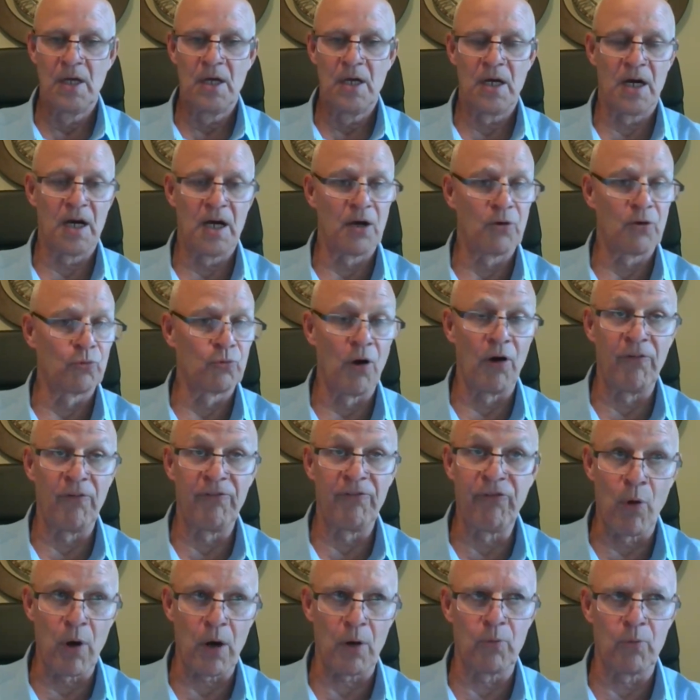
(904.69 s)
roll
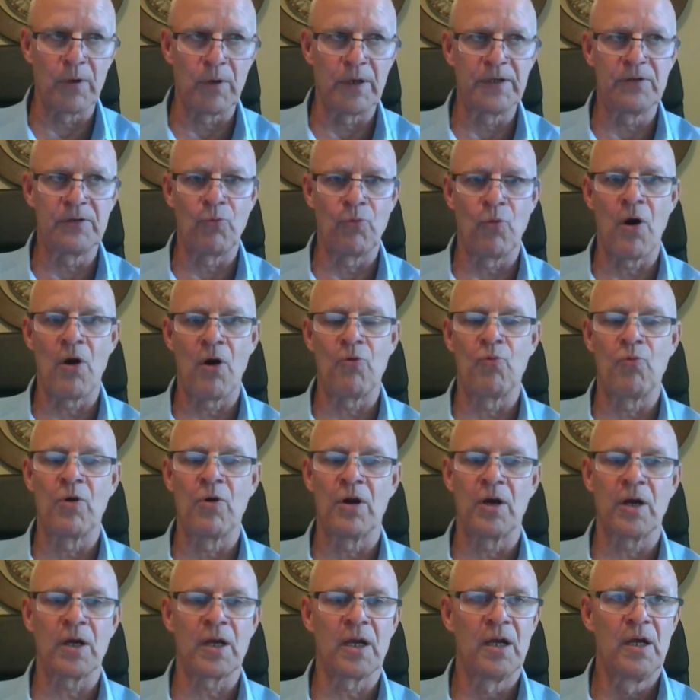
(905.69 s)
forward won't
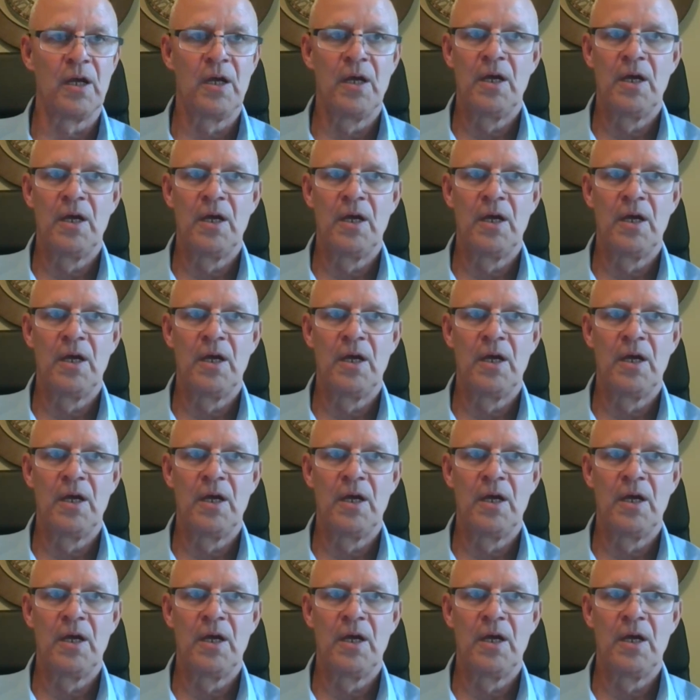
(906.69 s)
work,